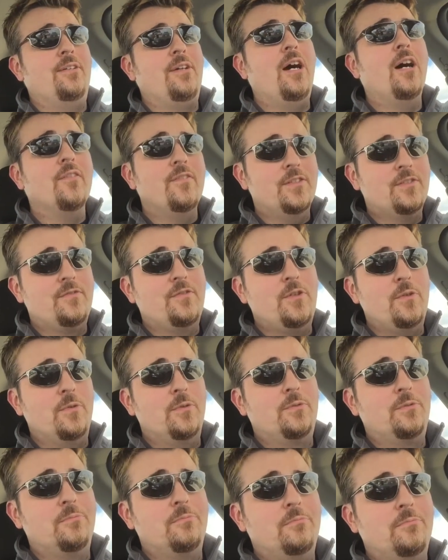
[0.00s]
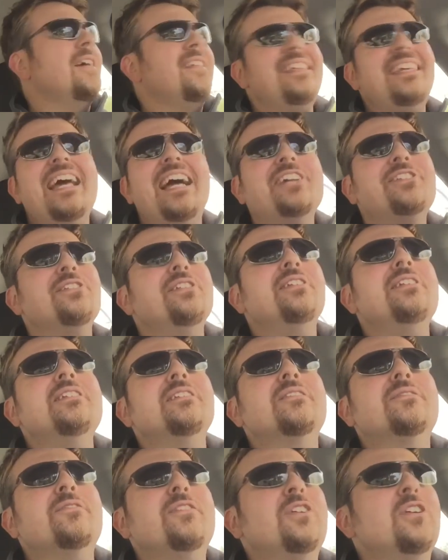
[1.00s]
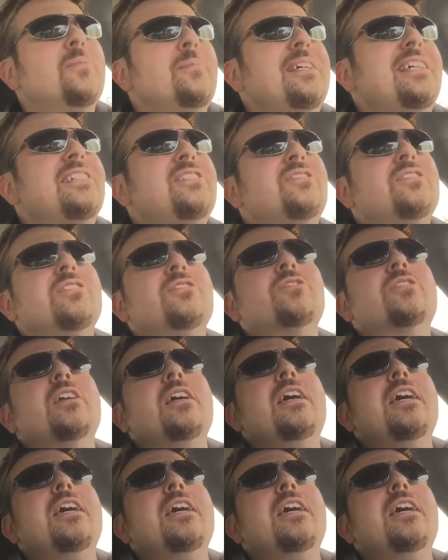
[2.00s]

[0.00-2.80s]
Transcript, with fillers: of its viewers. The action in this film is just,